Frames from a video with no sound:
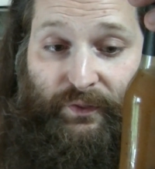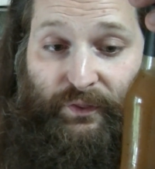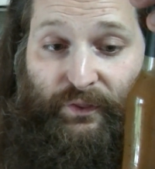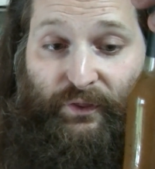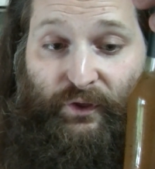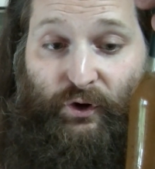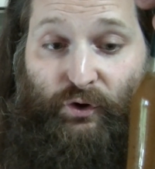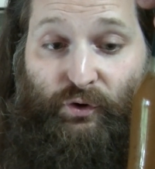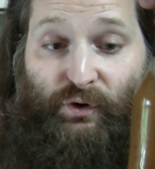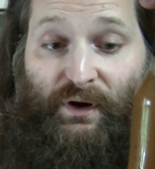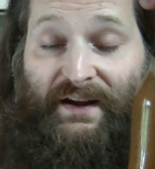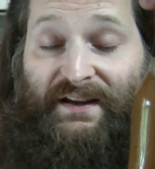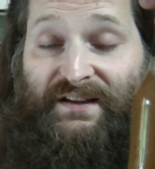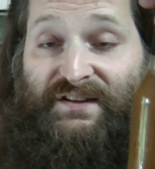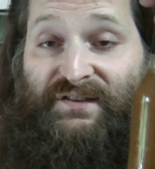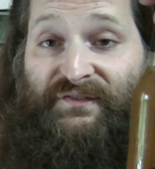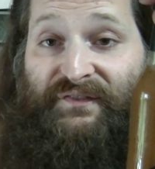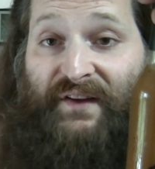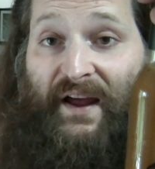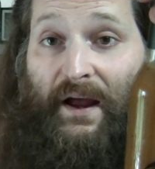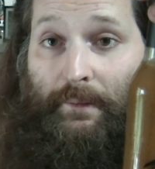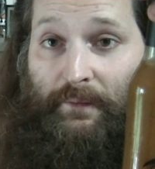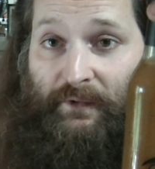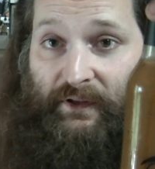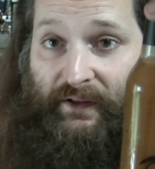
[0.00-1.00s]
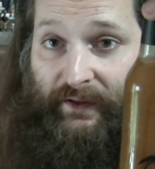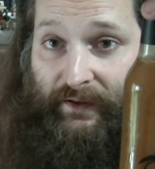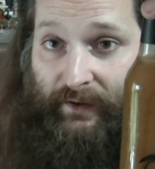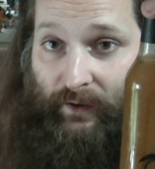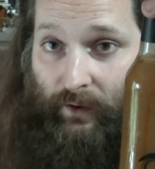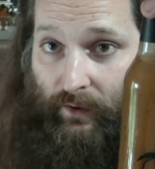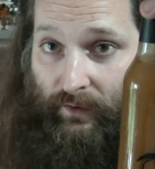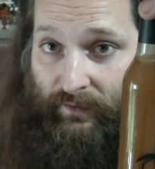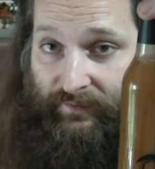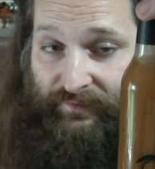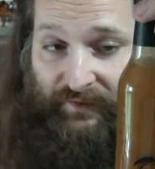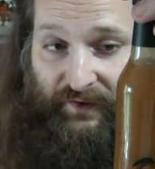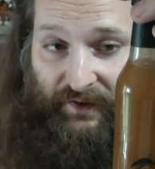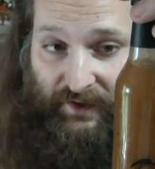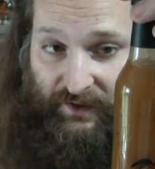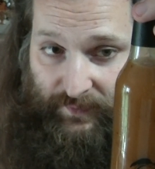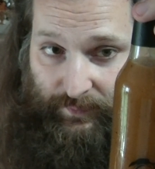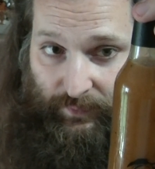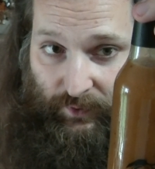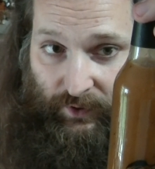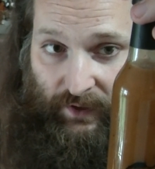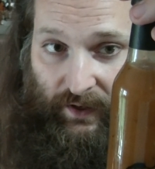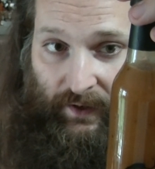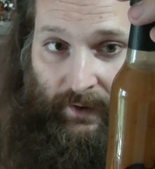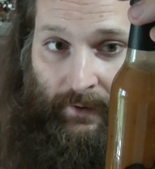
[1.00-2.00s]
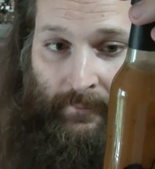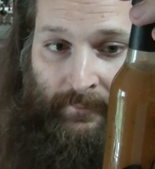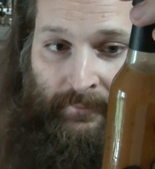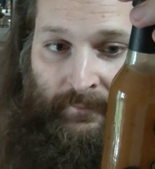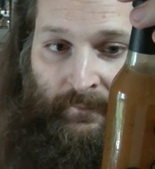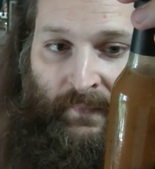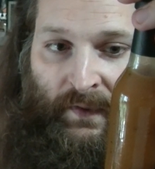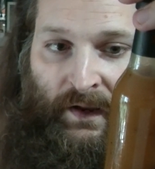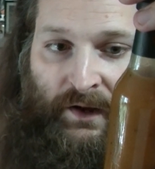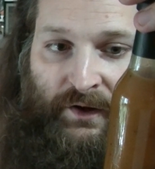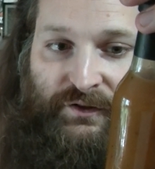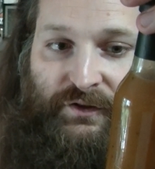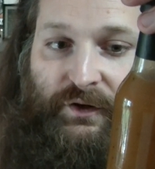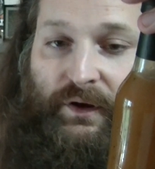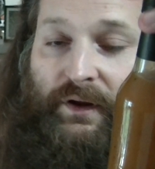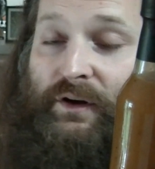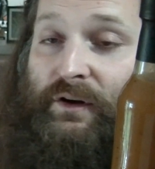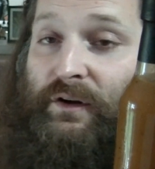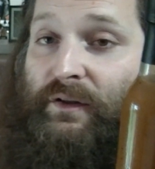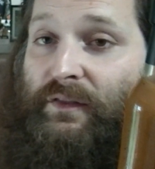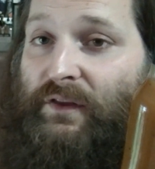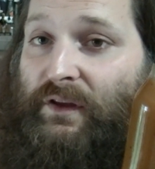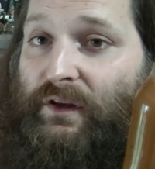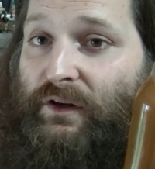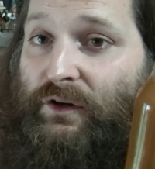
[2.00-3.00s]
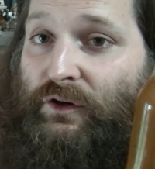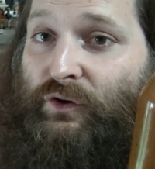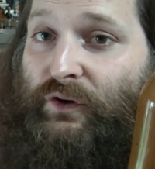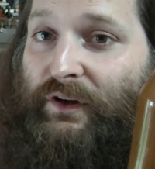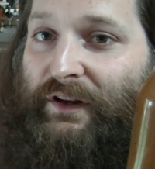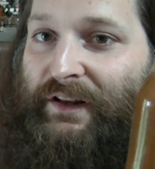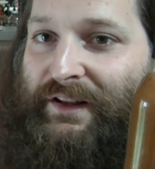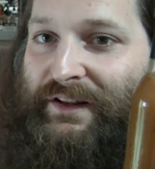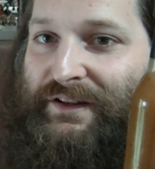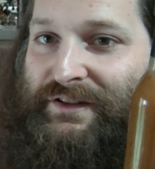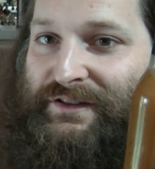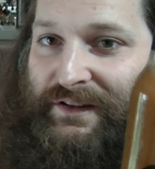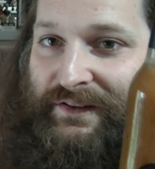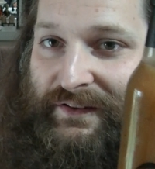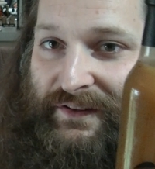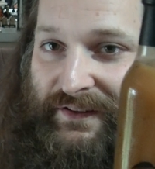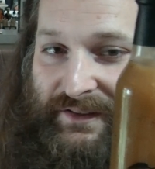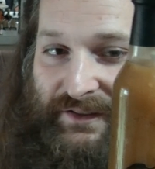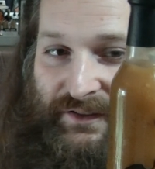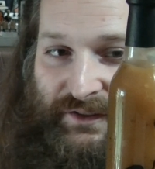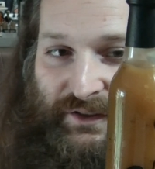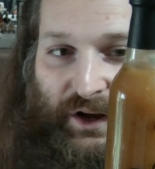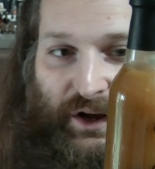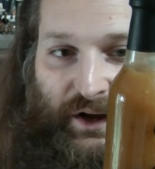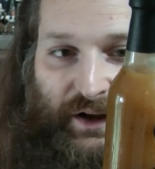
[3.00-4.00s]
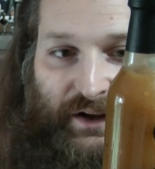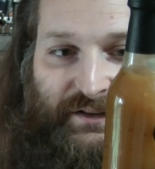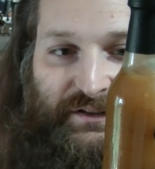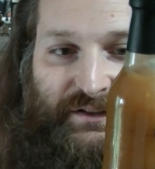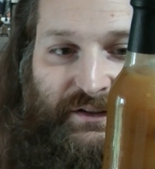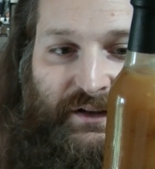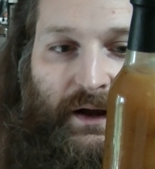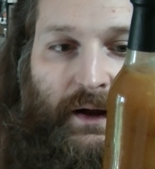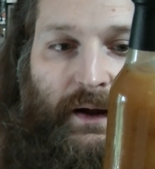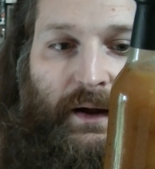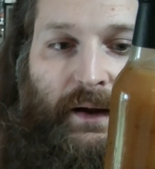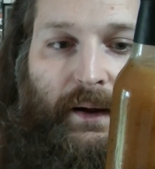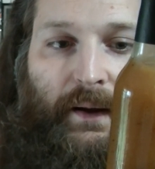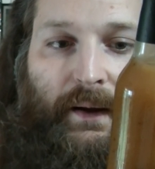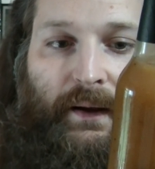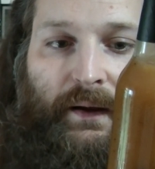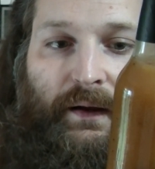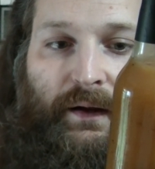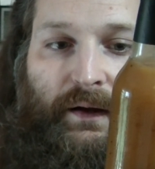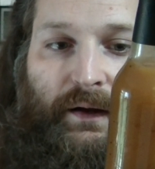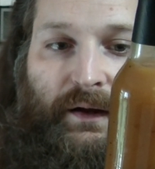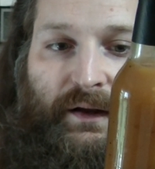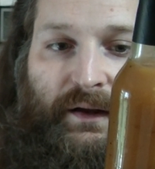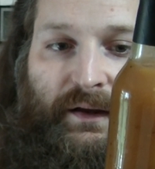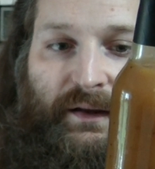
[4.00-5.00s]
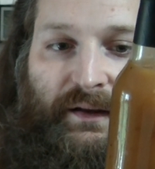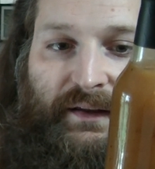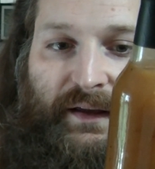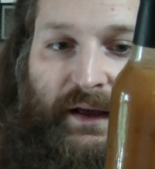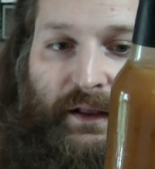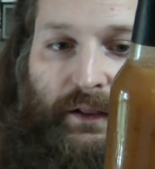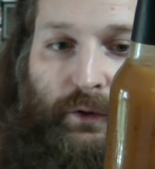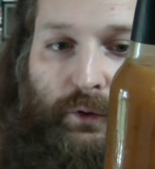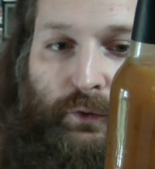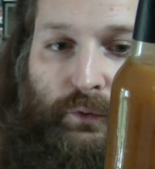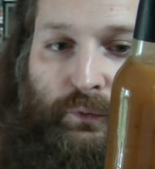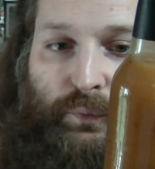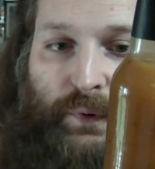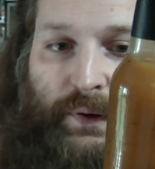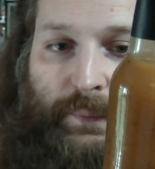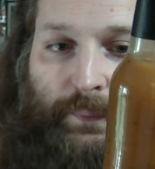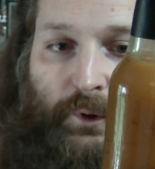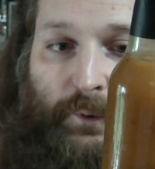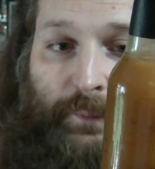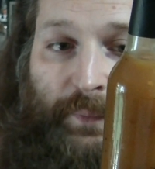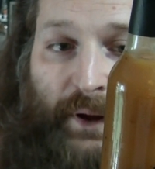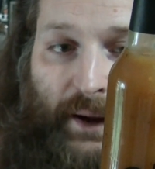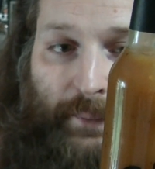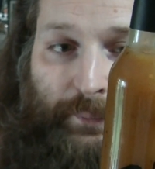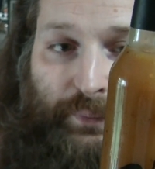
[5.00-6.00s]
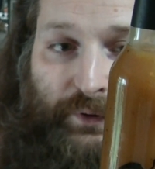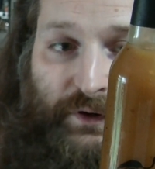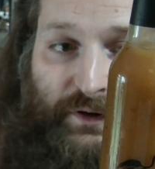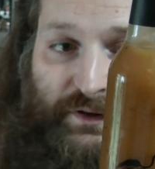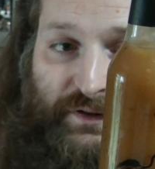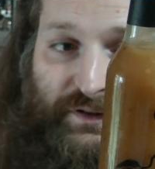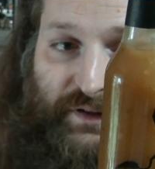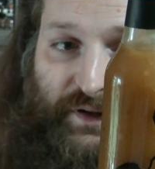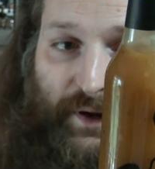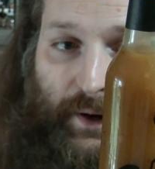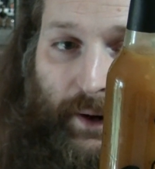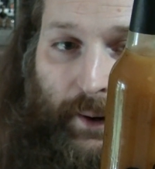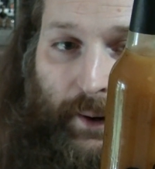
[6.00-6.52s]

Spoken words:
The Grice family on Facebook. So here are the ingredients in this sauce. Yellow Reaper peppers,